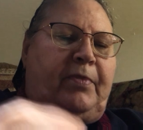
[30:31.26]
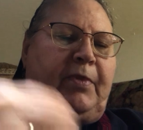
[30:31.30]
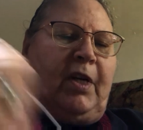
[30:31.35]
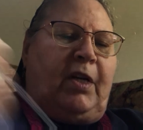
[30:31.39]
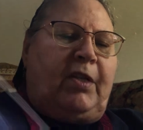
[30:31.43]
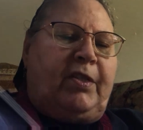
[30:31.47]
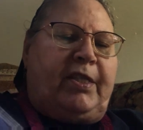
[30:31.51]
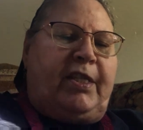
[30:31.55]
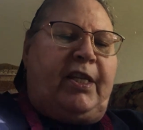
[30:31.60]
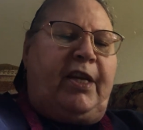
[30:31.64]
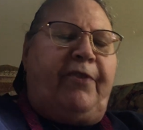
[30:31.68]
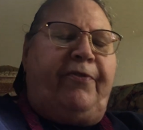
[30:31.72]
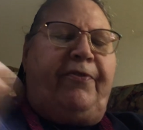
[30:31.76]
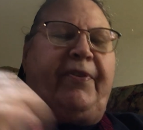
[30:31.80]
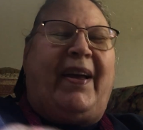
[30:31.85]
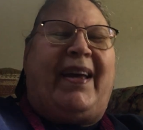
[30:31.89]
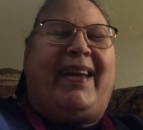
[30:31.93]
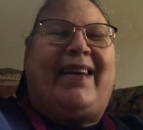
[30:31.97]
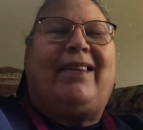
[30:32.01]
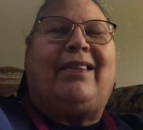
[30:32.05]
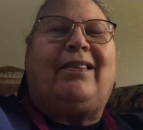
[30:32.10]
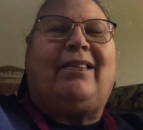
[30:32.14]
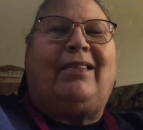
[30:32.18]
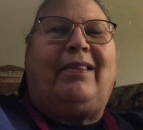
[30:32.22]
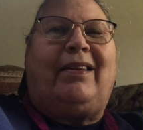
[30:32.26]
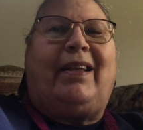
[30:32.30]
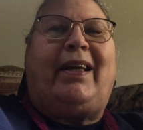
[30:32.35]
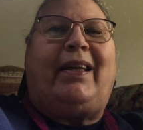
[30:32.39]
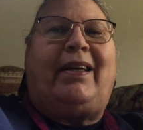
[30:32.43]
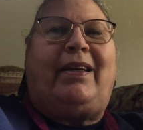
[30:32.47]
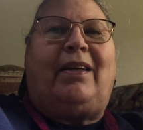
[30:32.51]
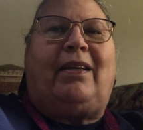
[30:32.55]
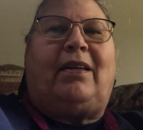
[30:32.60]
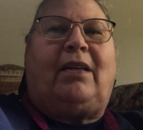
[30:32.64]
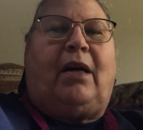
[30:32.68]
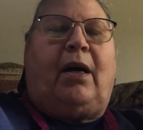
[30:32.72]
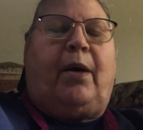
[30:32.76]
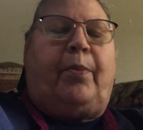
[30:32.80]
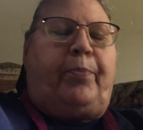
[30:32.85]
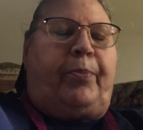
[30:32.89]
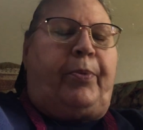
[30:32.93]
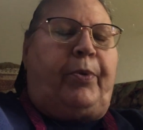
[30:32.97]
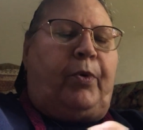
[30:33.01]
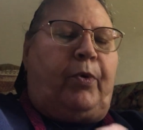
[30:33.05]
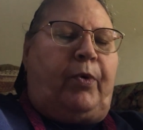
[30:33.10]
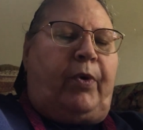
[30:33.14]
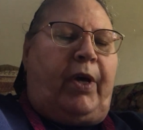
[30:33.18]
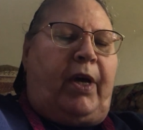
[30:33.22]
I'll see if I can link it
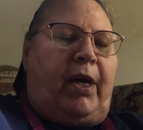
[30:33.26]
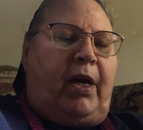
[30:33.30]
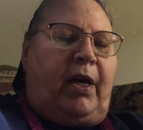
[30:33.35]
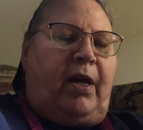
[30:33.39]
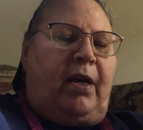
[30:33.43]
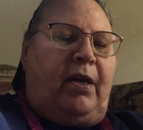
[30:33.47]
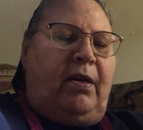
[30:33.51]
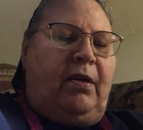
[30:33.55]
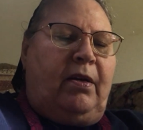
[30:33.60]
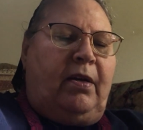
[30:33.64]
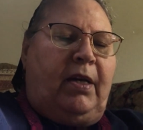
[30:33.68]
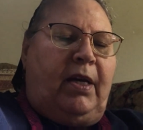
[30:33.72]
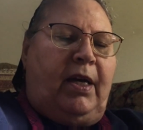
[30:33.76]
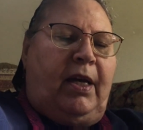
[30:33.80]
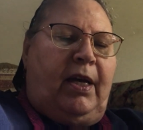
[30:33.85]
up, okay?